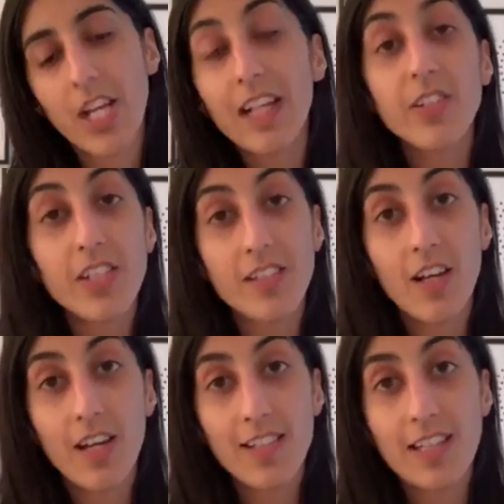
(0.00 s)
challenges
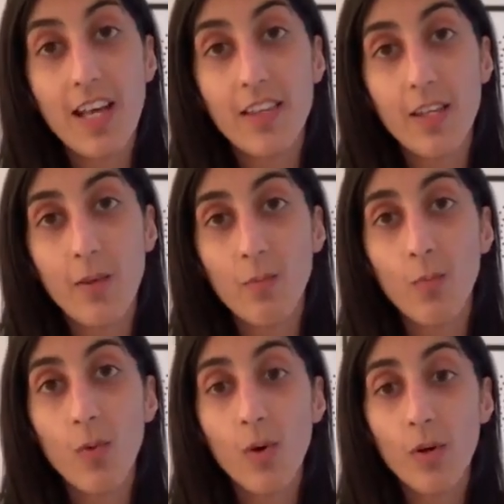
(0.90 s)
that I set
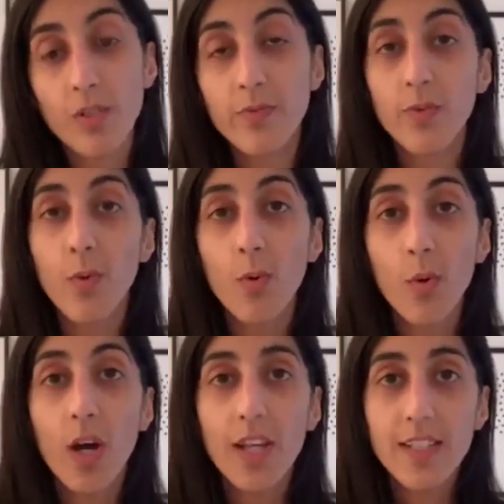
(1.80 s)
them was
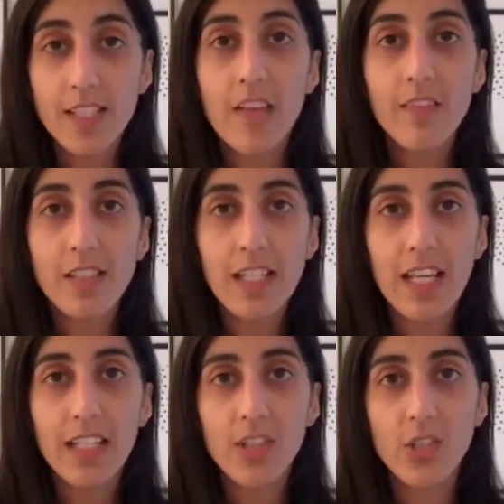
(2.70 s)
for 7
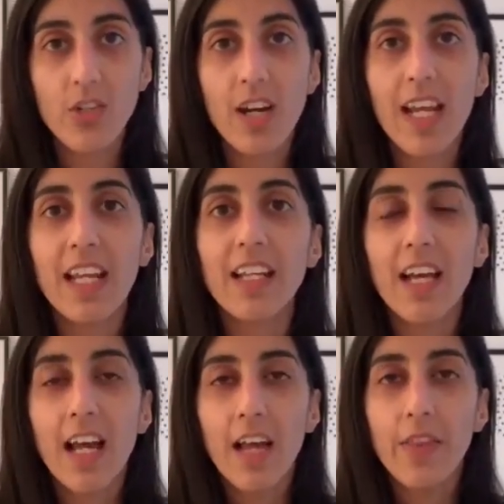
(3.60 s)
days straight.
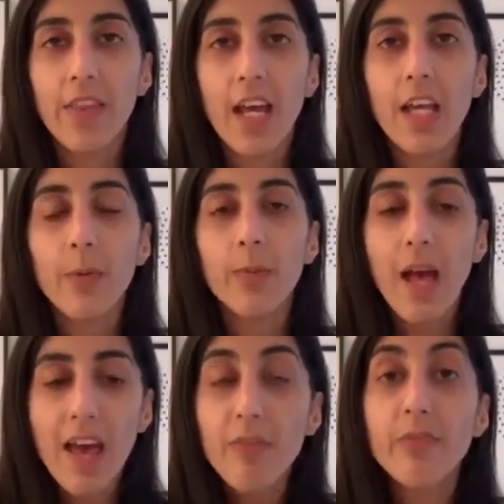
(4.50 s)

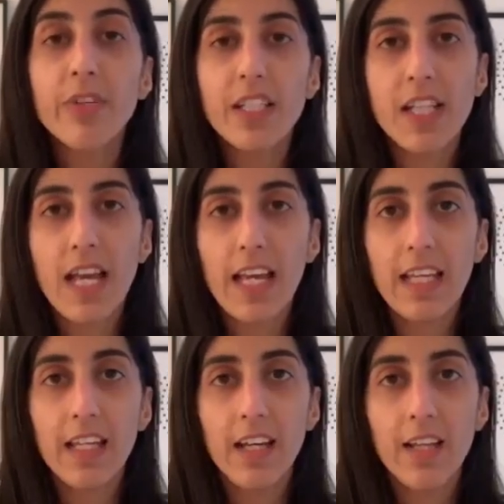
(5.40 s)
Every
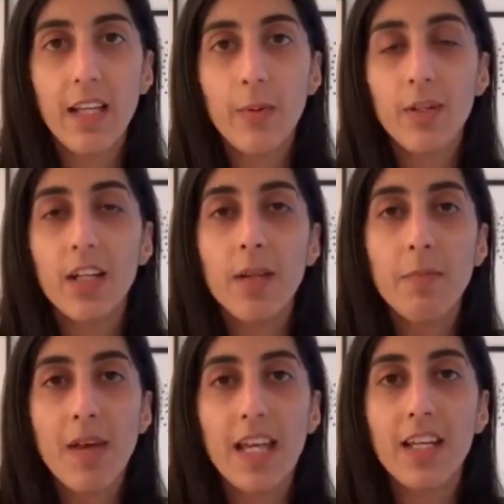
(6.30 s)
day they were going to
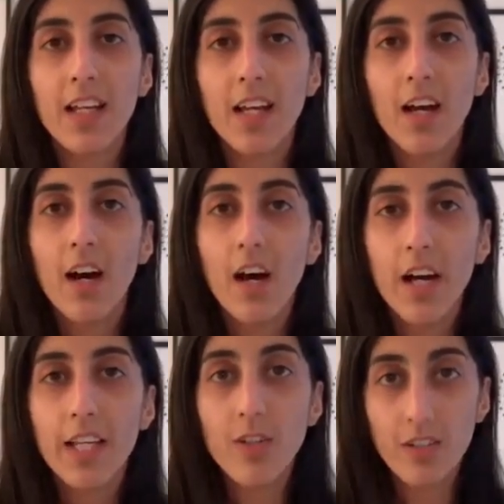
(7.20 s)
make
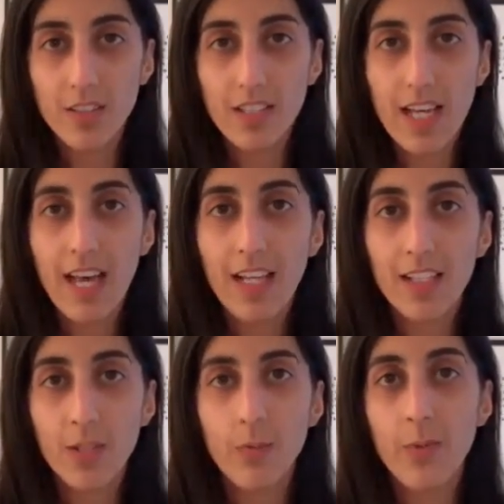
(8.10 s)
eye
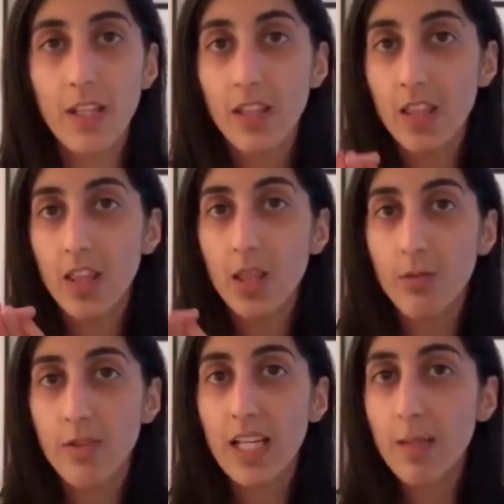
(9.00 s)
contact with
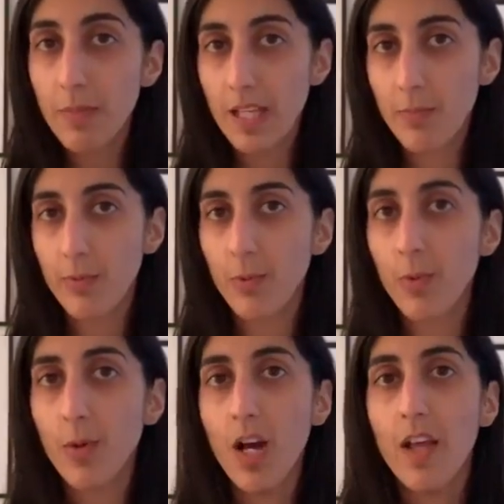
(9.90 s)
3
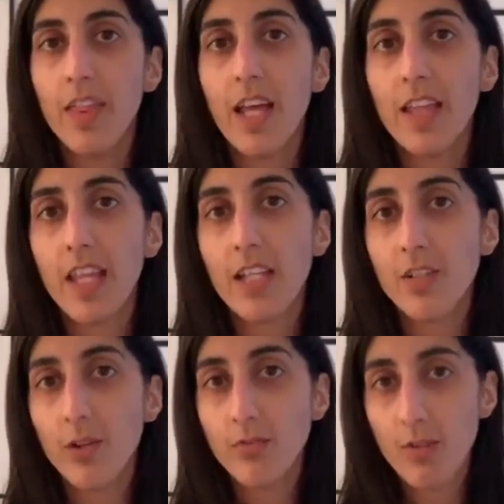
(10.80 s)
people that they
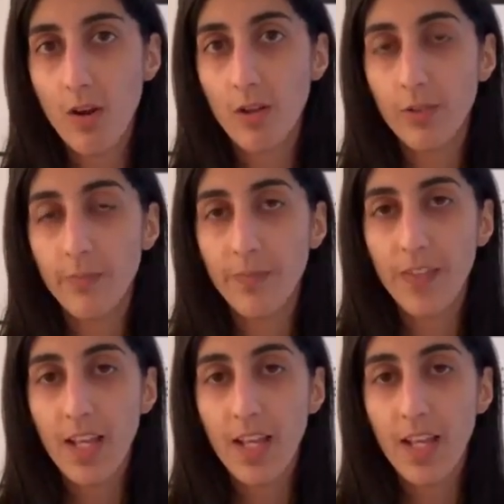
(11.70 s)
don't know,